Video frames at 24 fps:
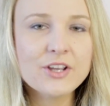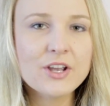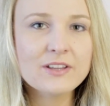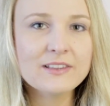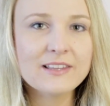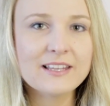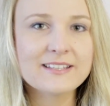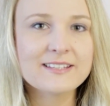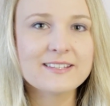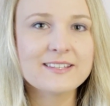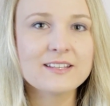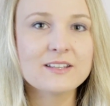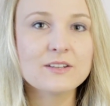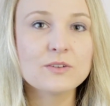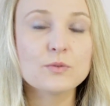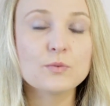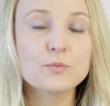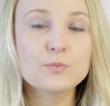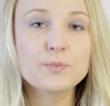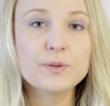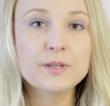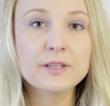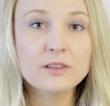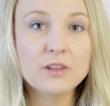
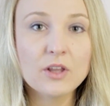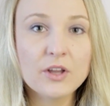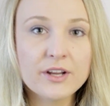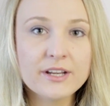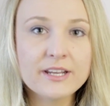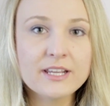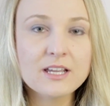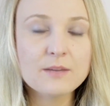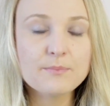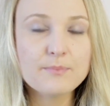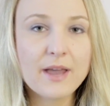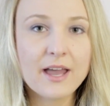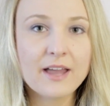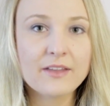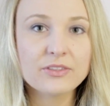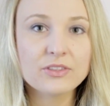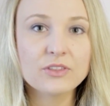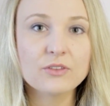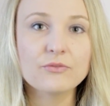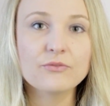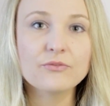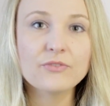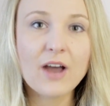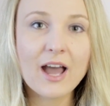lesson, we're learning about
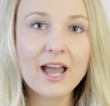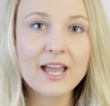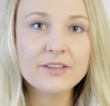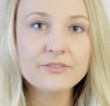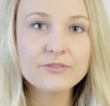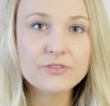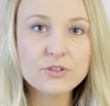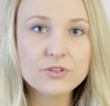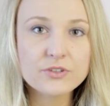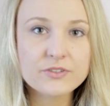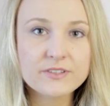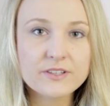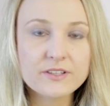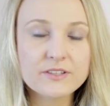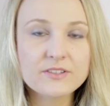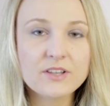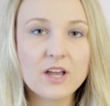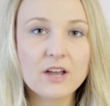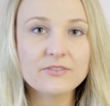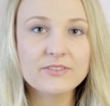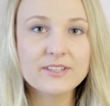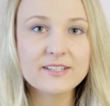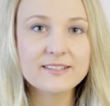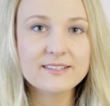the 5 uses
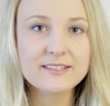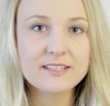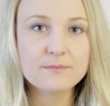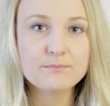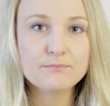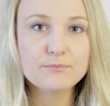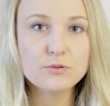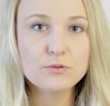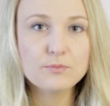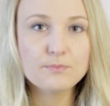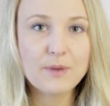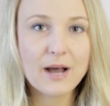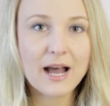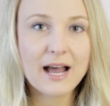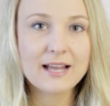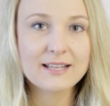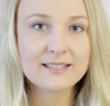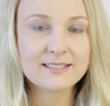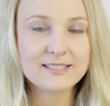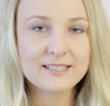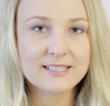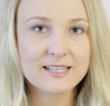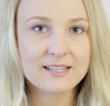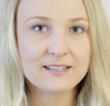of the simple
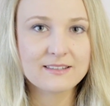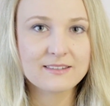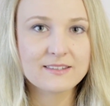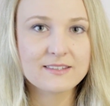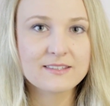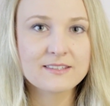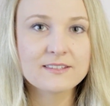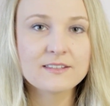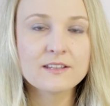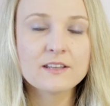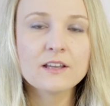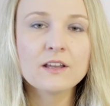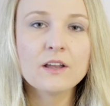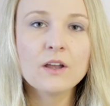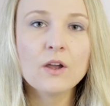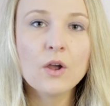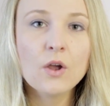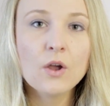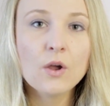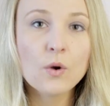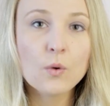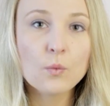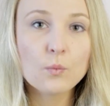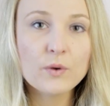past tense,
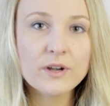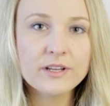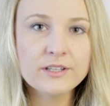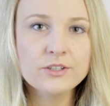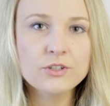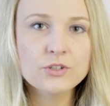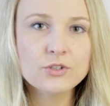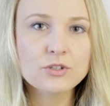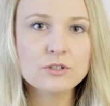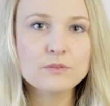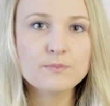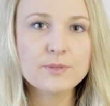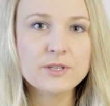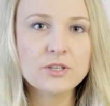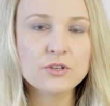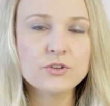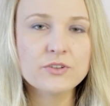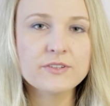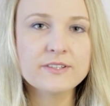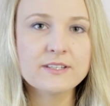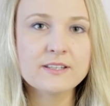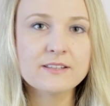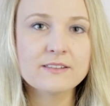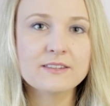when you should be
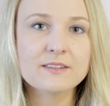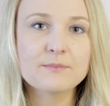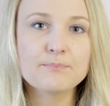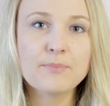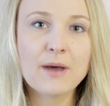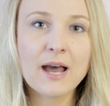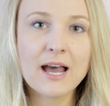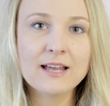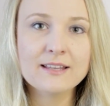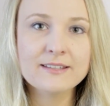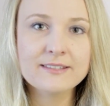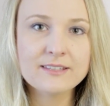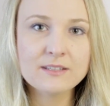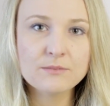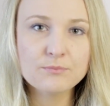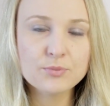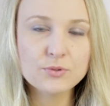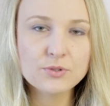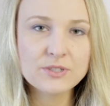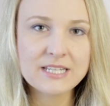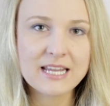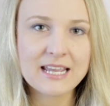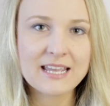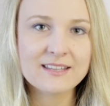using the past simple
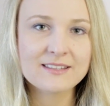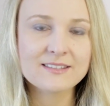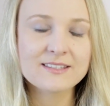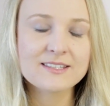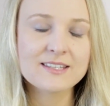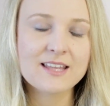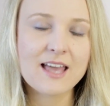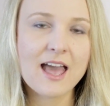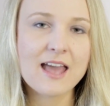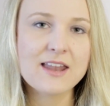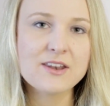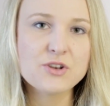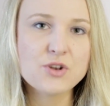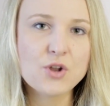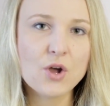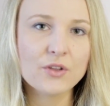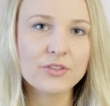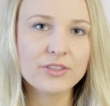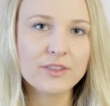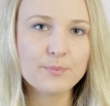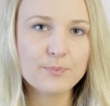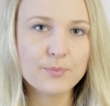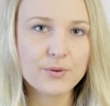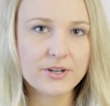tense and
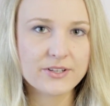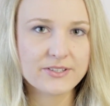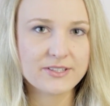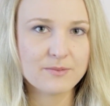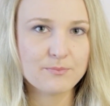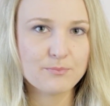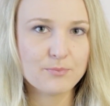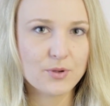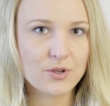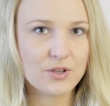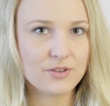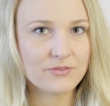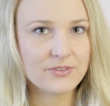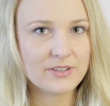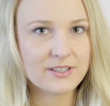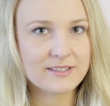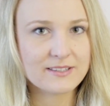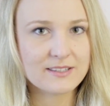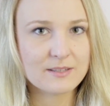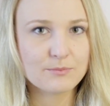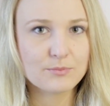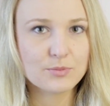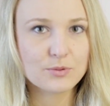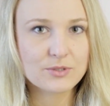not the present perfect
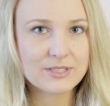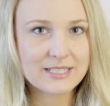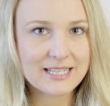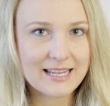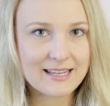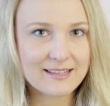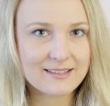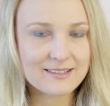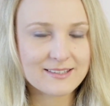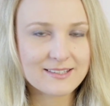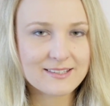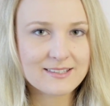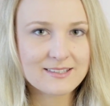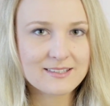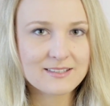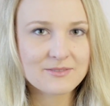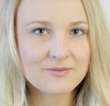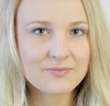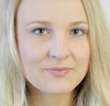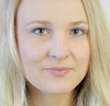simple tense.